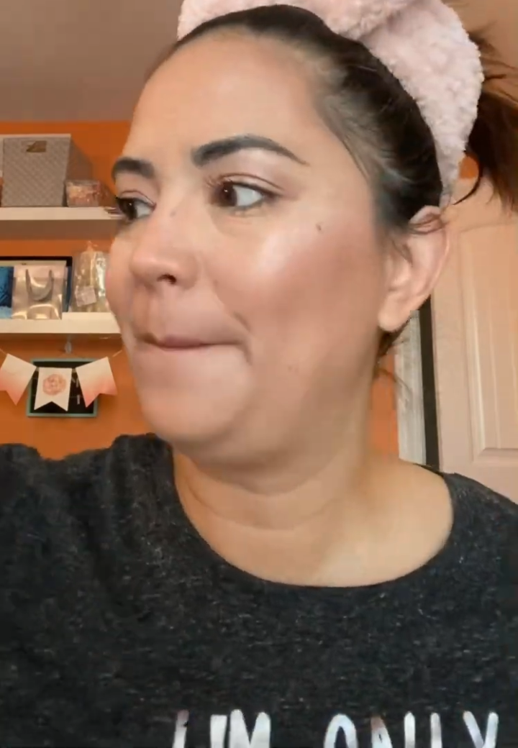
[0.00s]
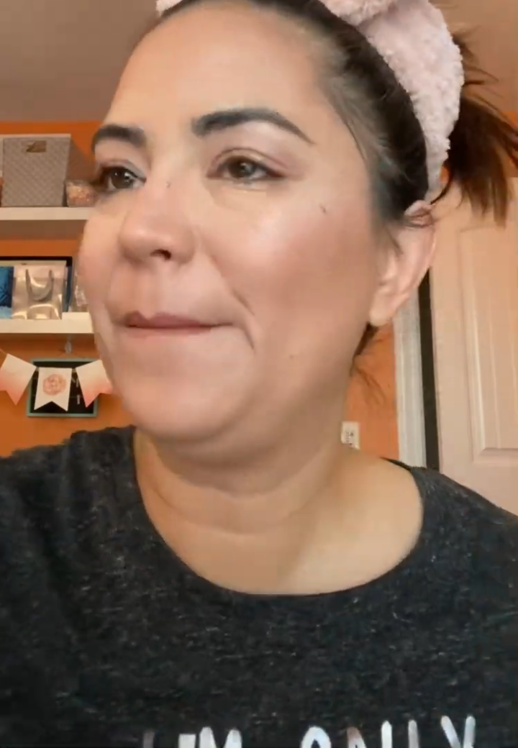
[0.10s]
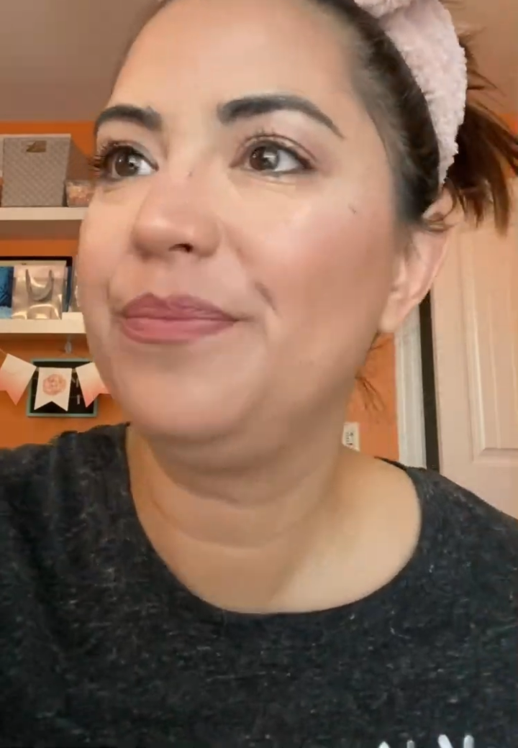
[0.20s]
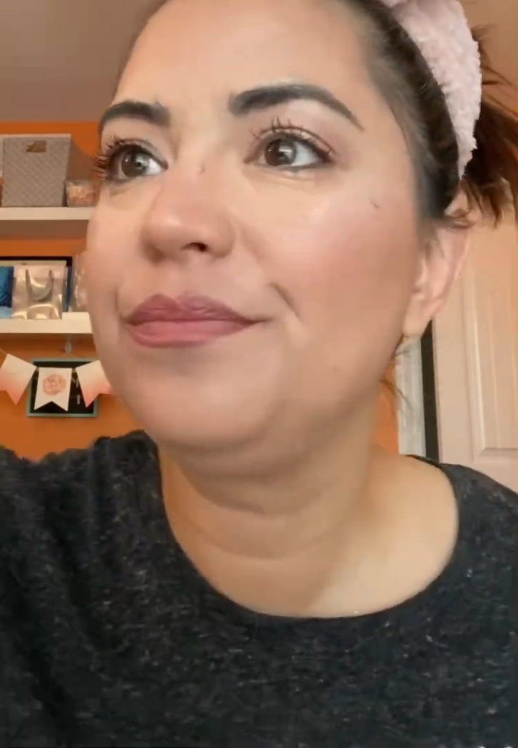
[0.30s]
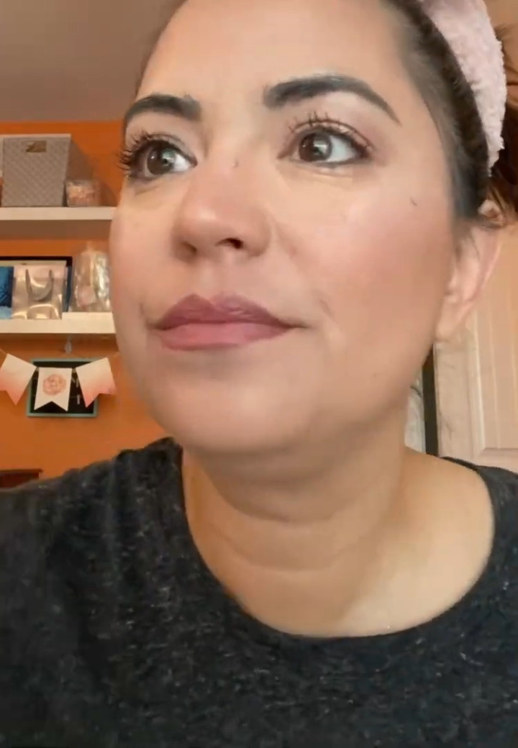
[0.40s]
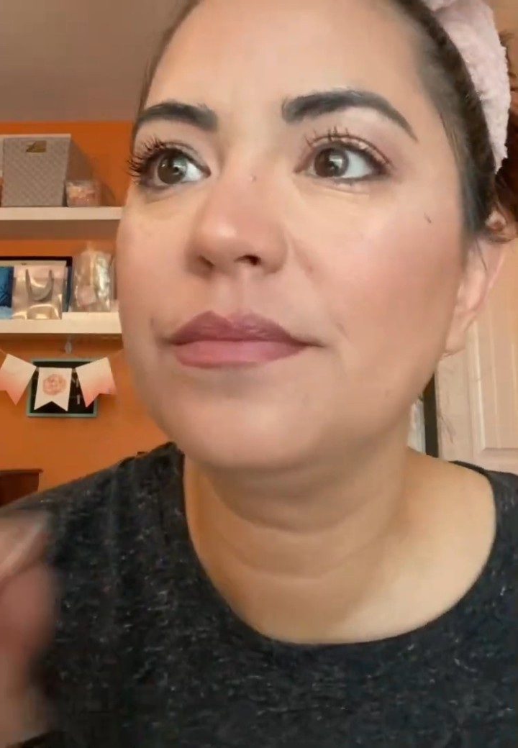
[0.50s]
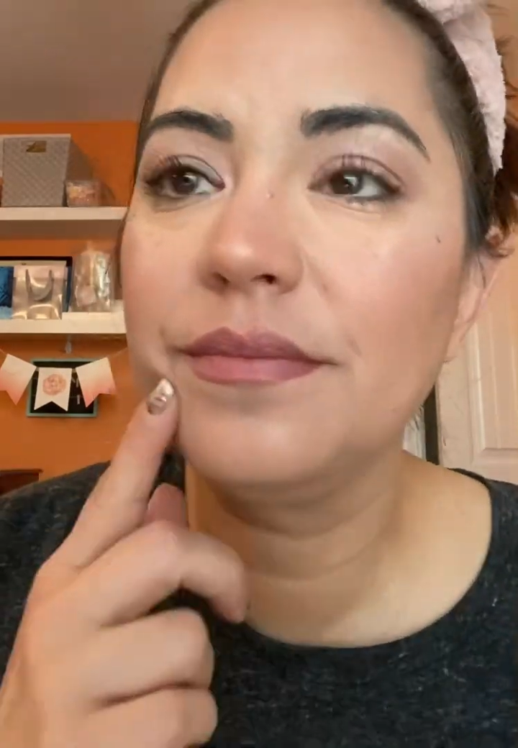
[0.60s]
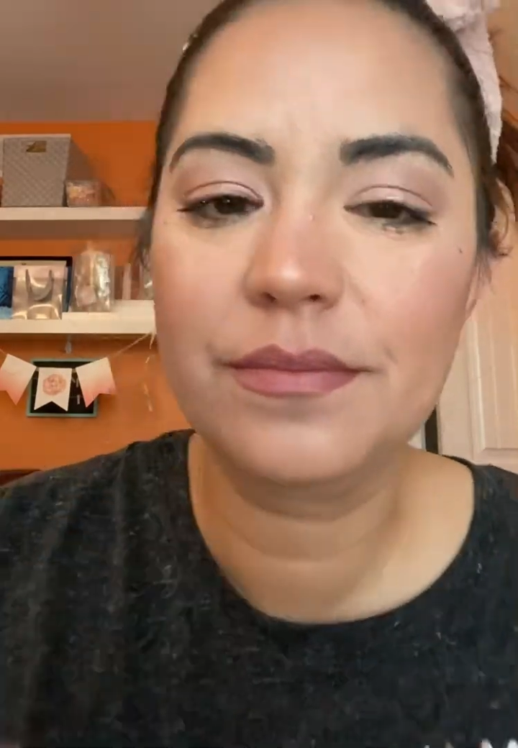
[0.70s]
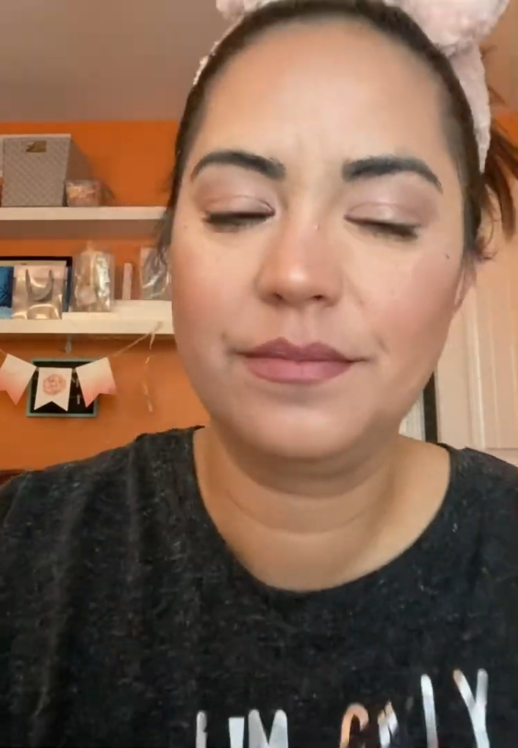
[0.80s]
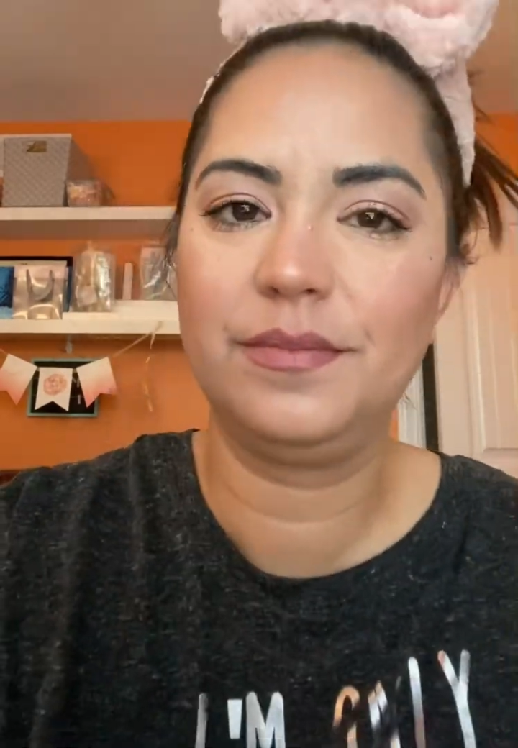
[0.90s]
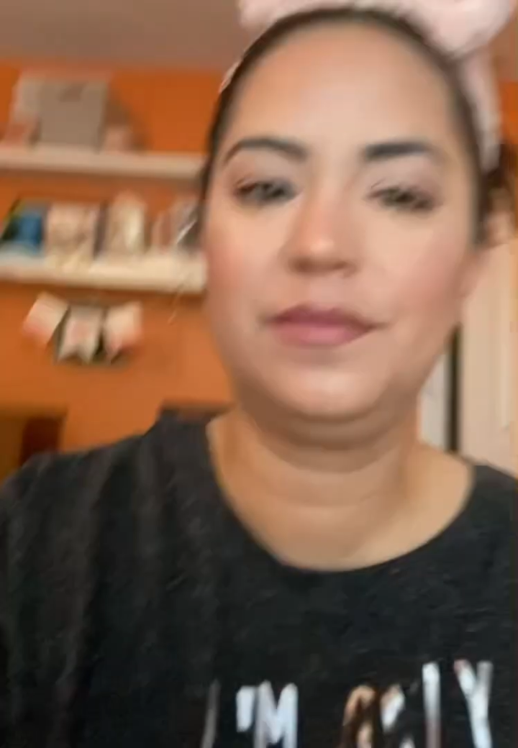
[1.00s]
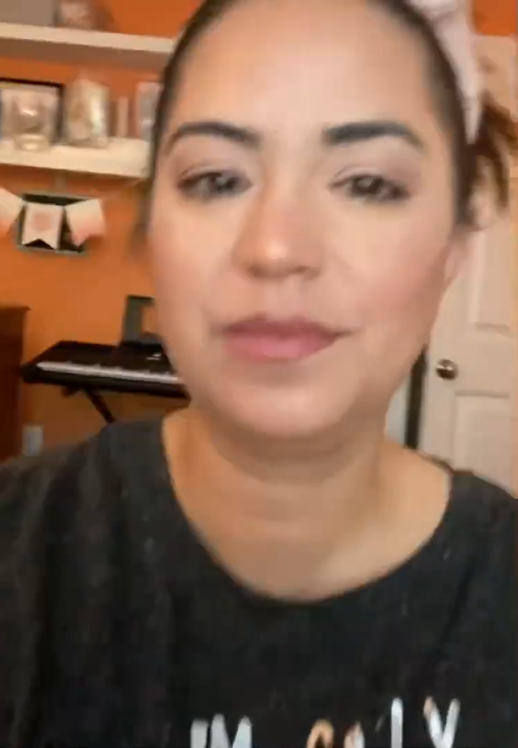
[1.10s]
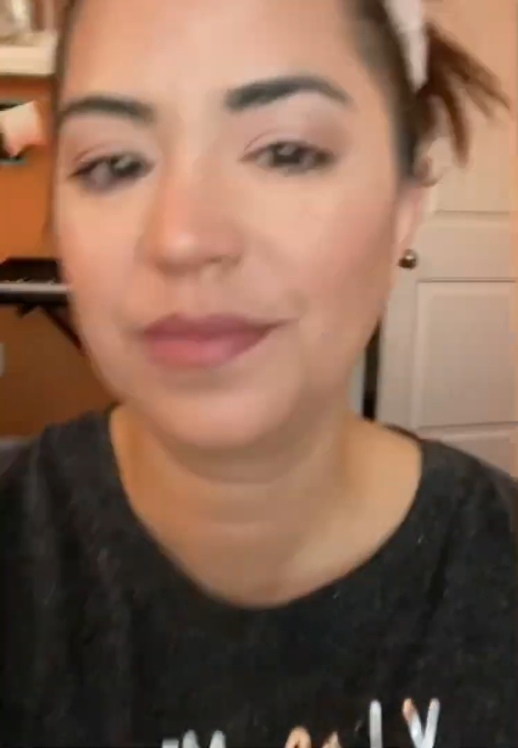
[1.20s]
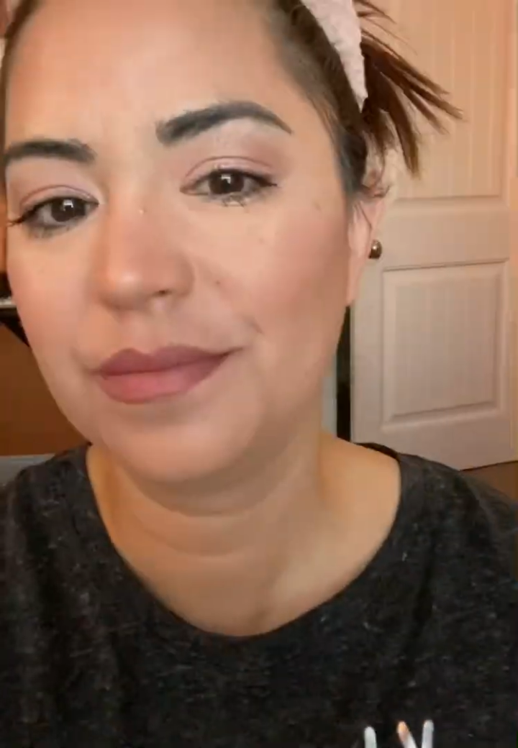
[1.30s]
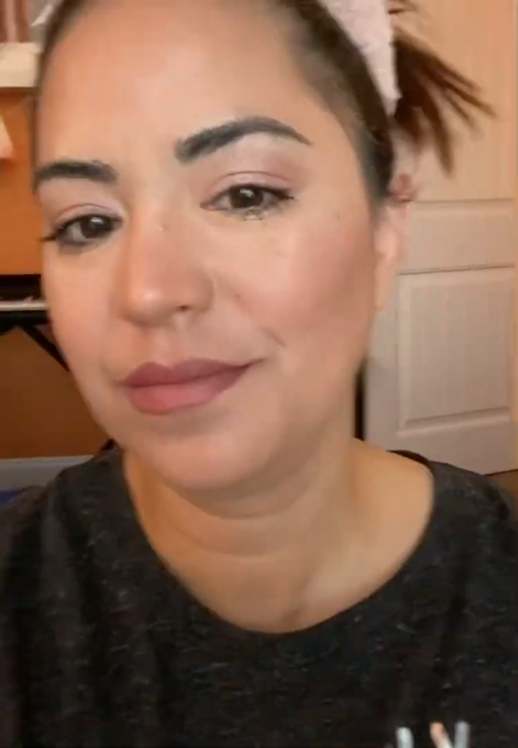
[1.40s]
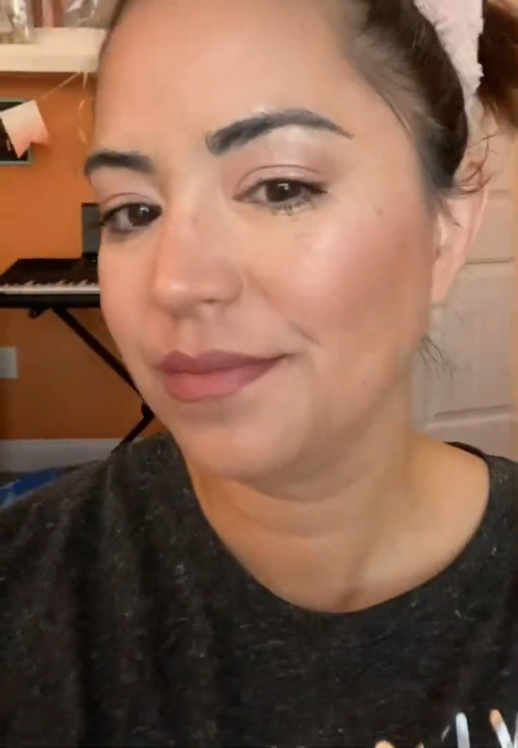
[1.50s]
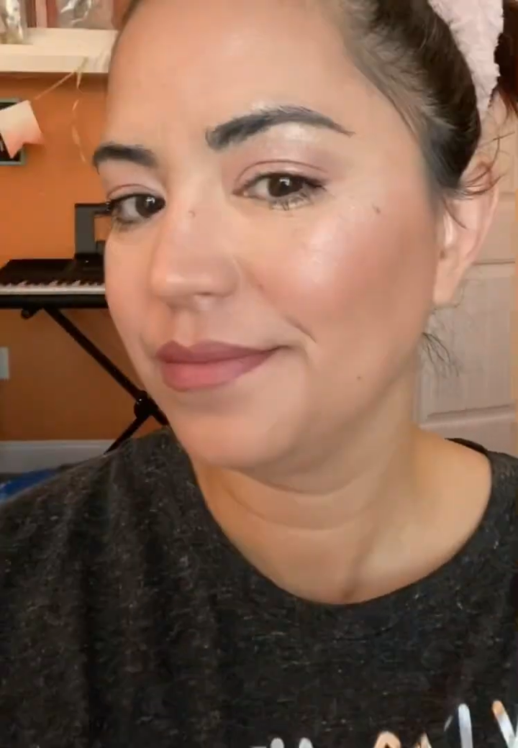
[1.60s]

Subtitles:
give me a like, thumbs up,